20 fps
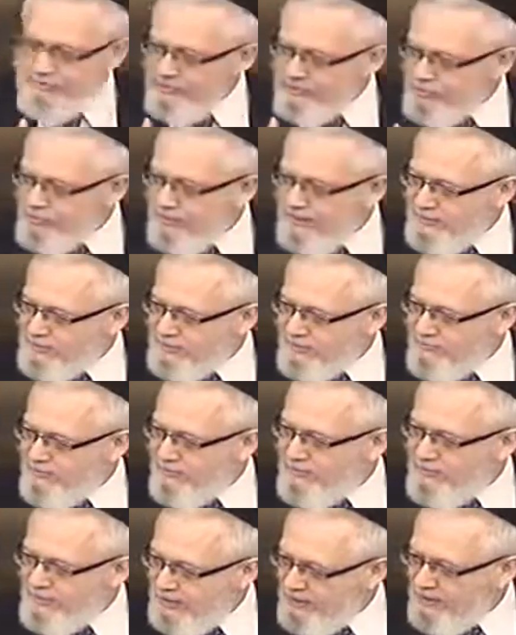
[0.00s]
Teradyon, Reb
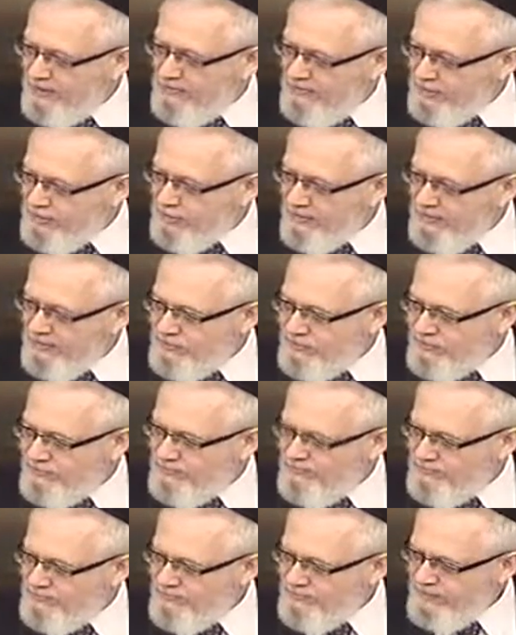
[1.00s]
Hanina ben Teradyon.
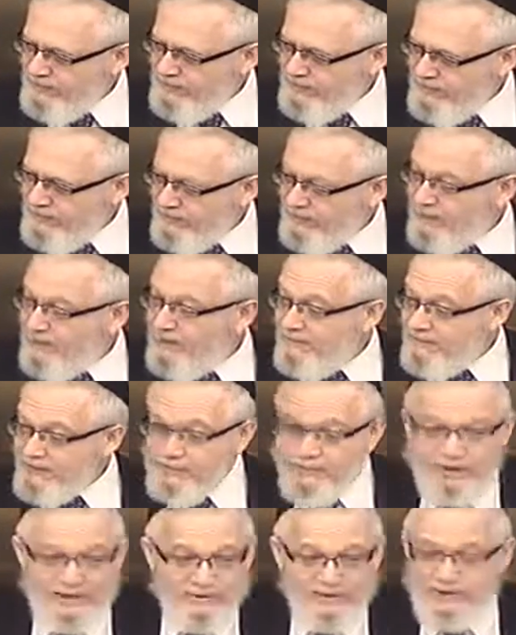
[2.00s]
Chini ben
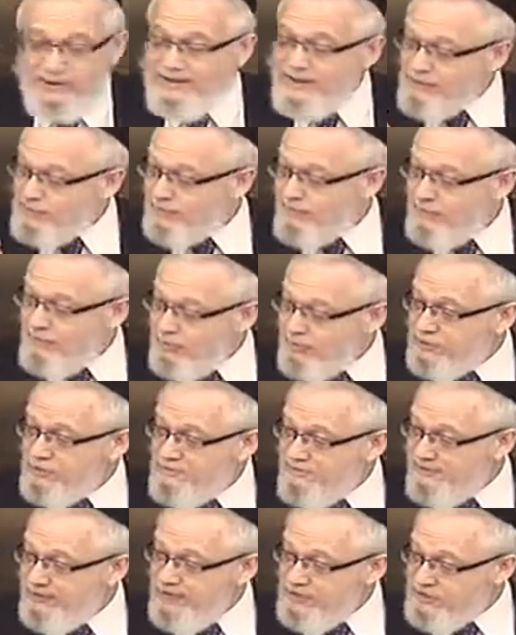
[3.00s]
Teradyon Isra, Yosef
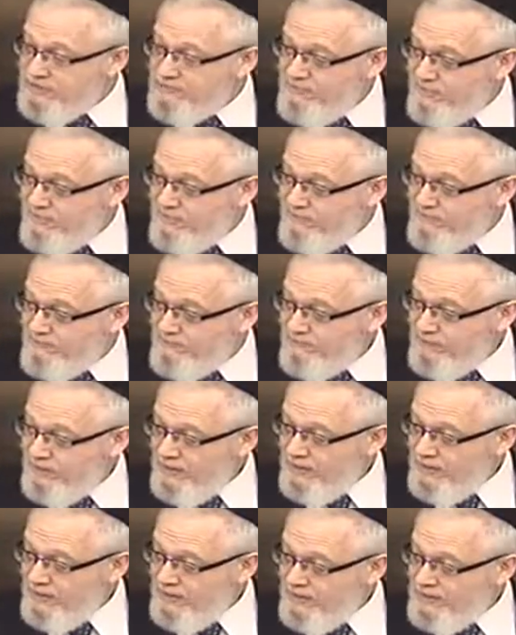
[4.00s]
ben Kisma,
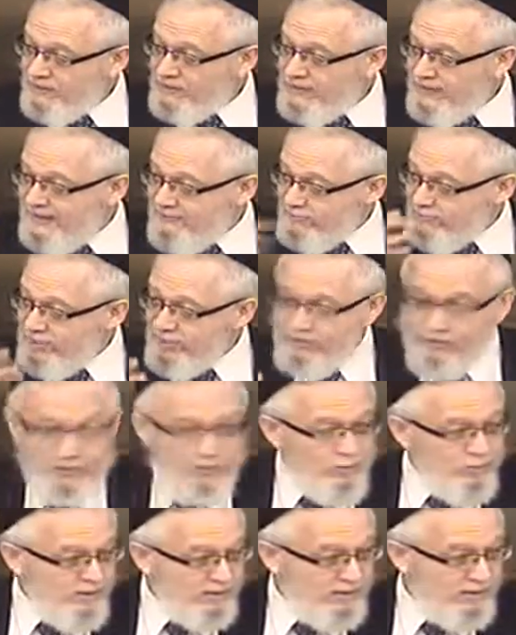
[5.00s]
does he have a share in the
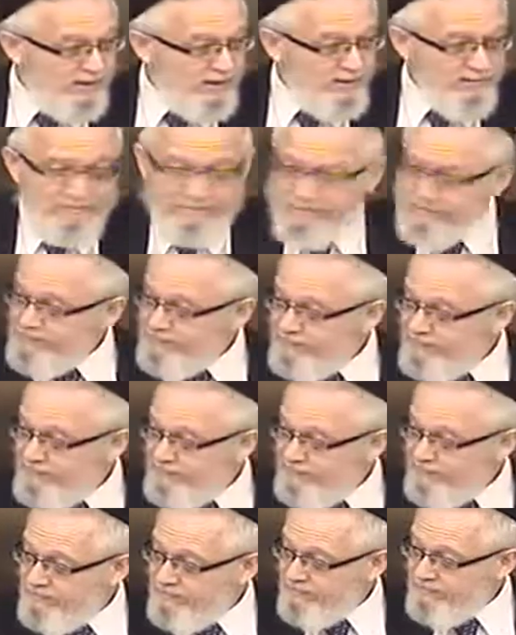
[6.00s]
world to come?
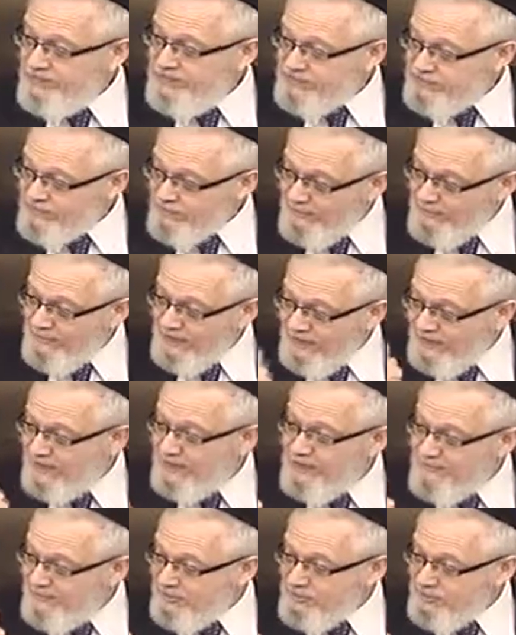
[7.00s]
This is Rab Hanida
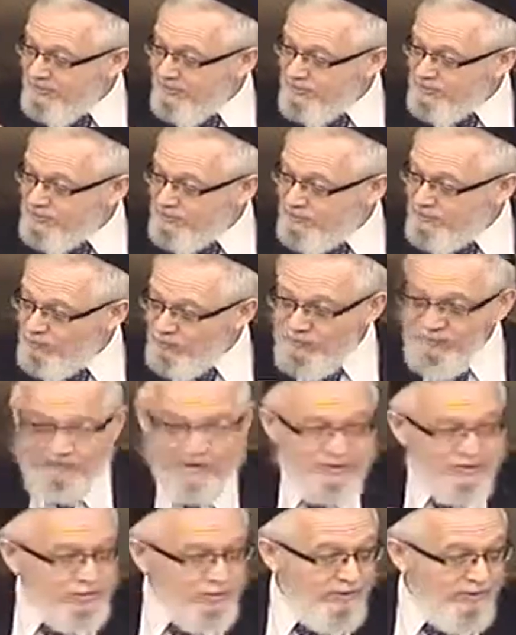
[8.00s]
ben Teradyon, one of the
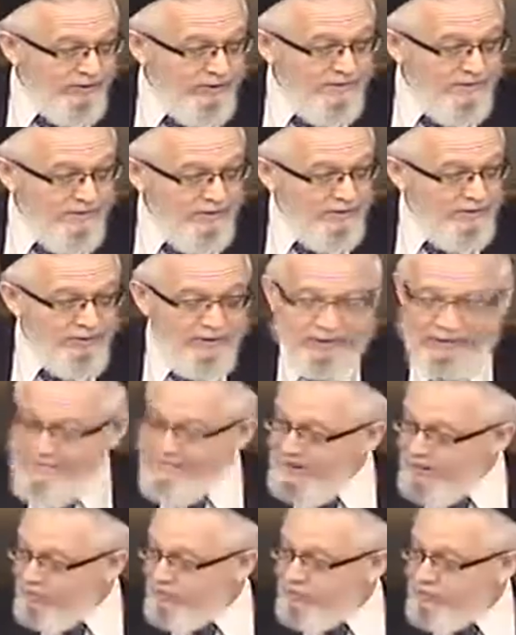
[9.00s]
Asurigim Arugim
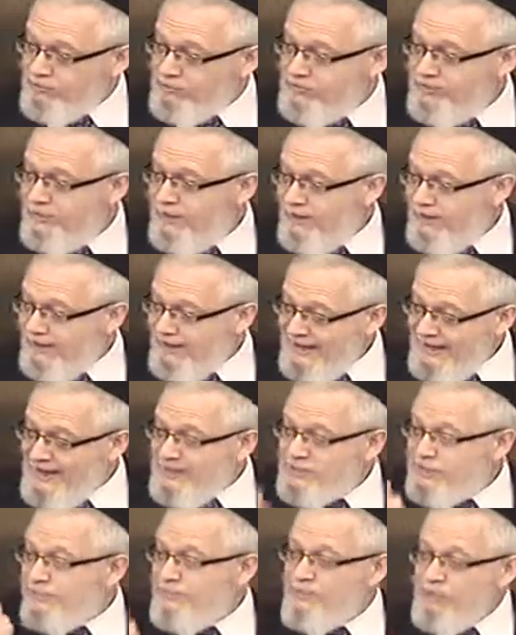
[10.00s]
Malchus,
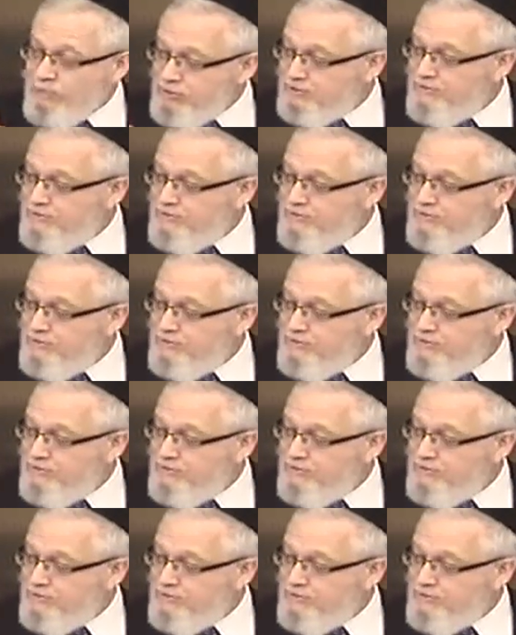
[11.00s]
asked Rabbi Yosef ben